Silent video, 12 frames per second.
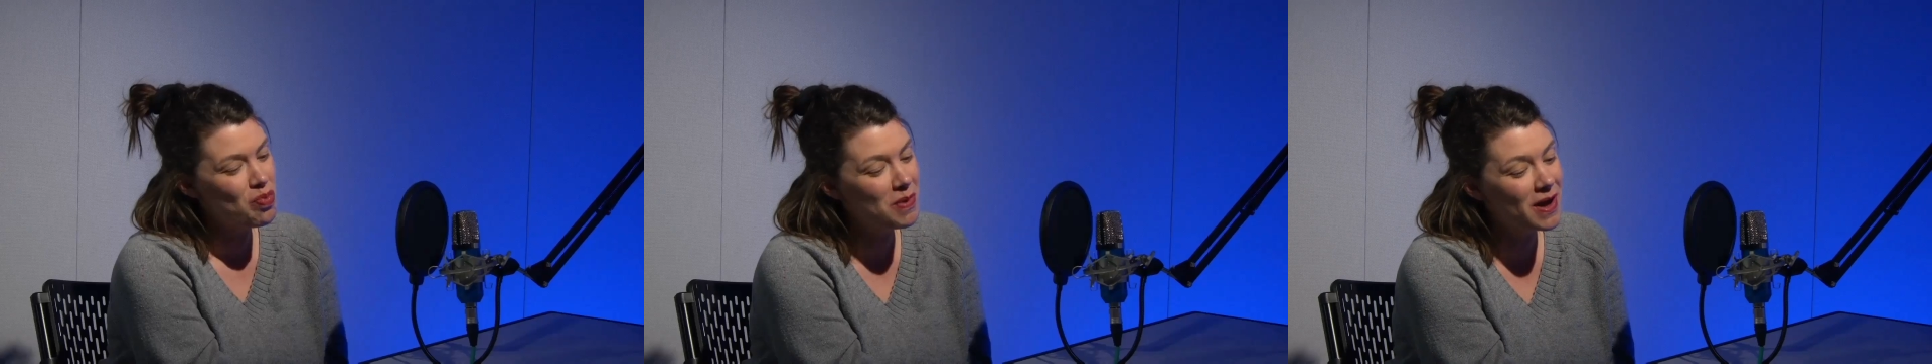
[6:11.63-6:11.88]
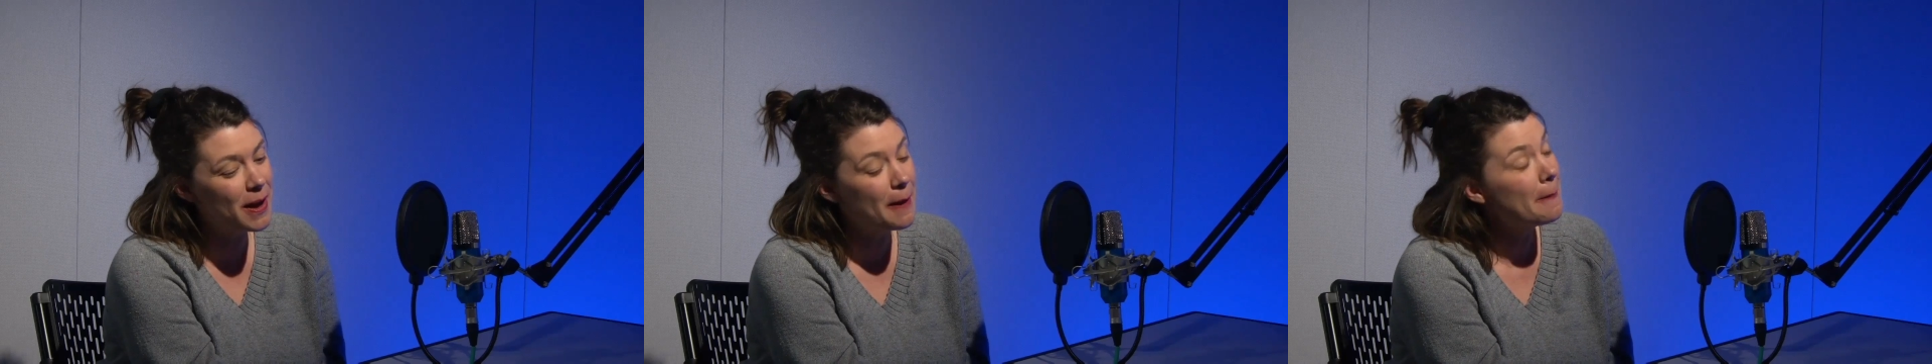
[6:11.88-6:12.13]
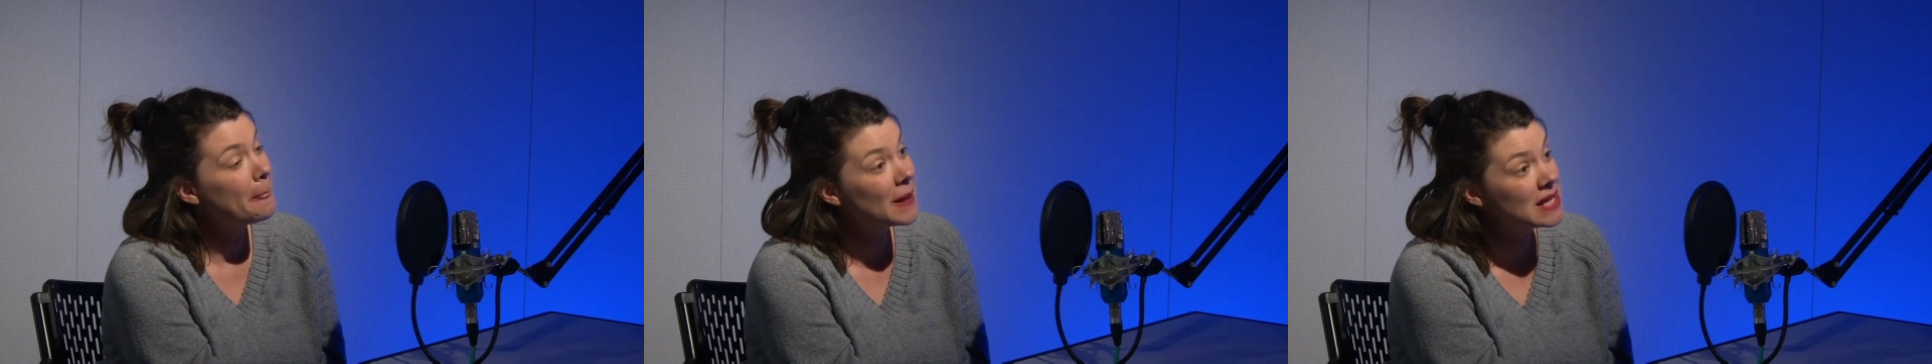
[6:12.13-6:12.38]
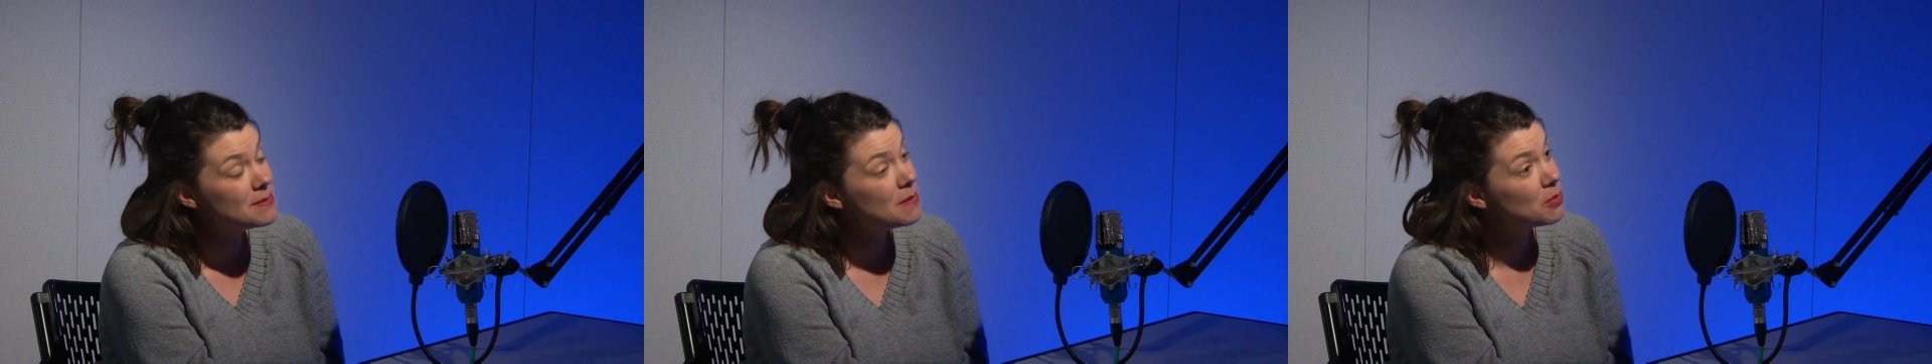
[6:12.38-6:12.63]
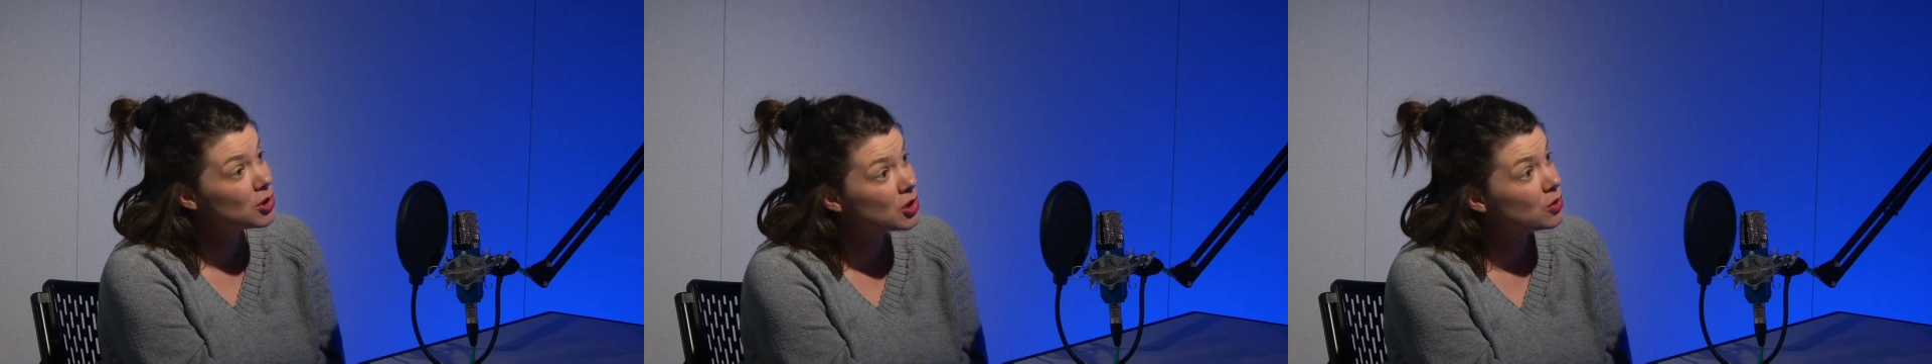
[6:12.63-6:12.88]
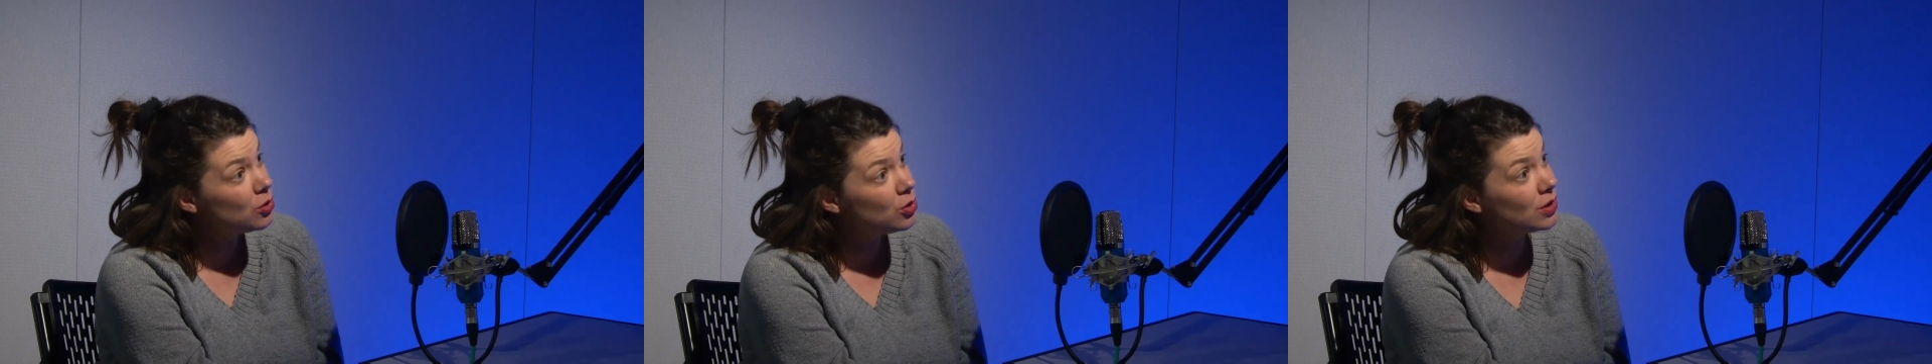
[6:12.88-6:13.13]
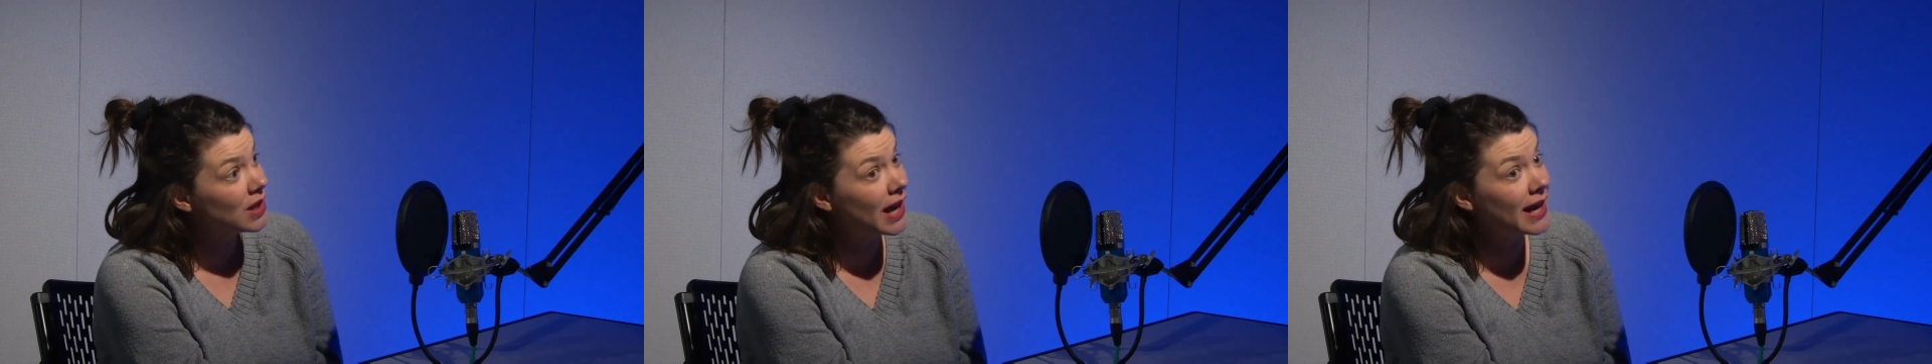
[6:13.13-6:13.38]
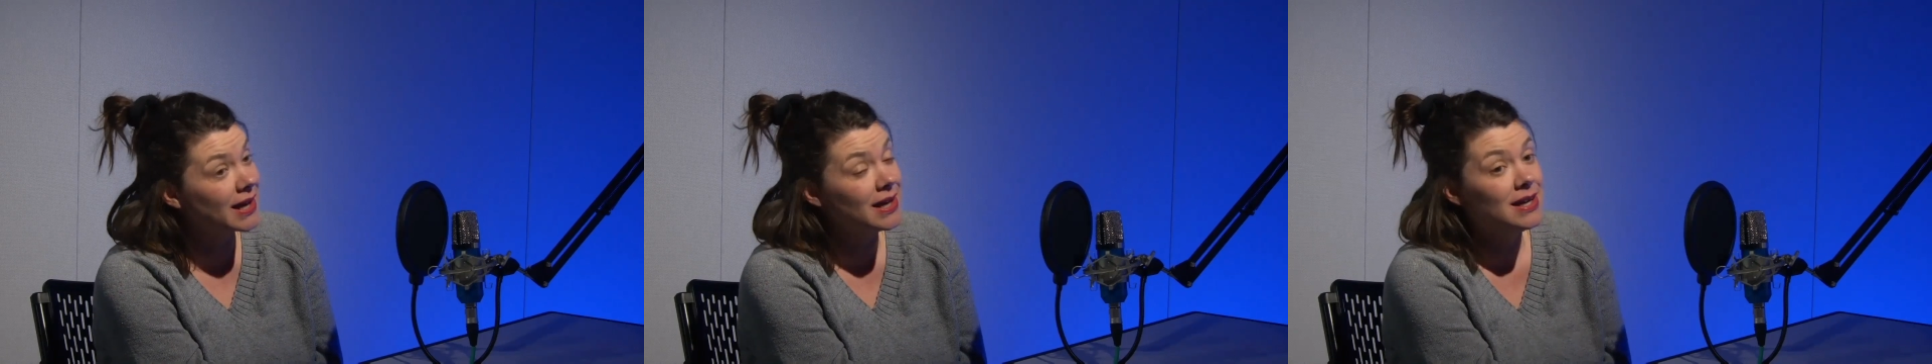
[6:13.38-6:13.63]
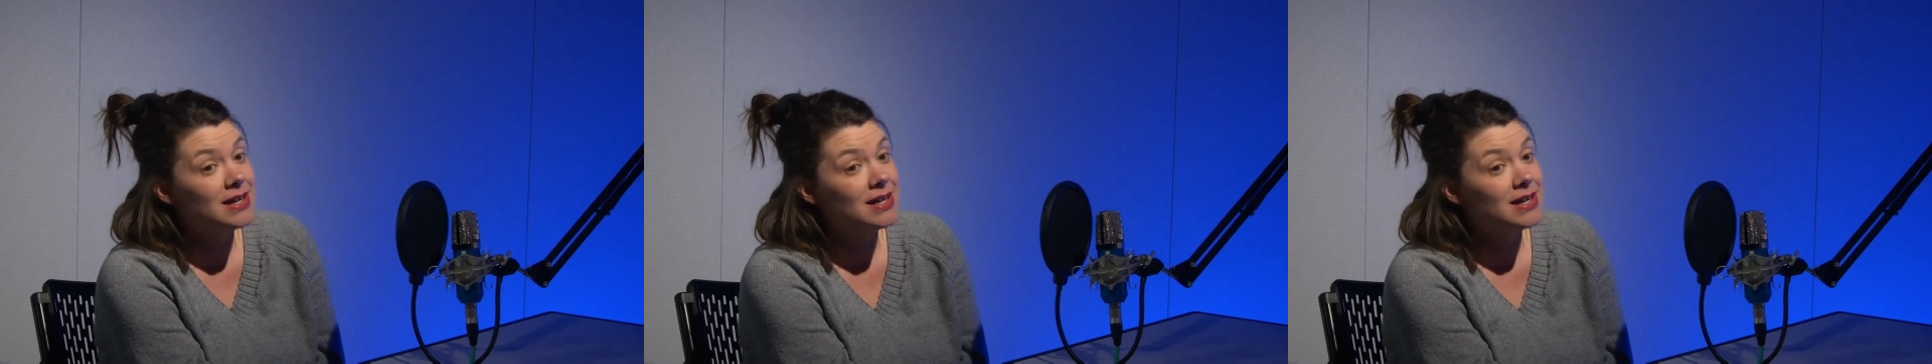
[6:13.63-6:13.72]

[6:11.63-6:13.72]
But it's been pretty cool, like,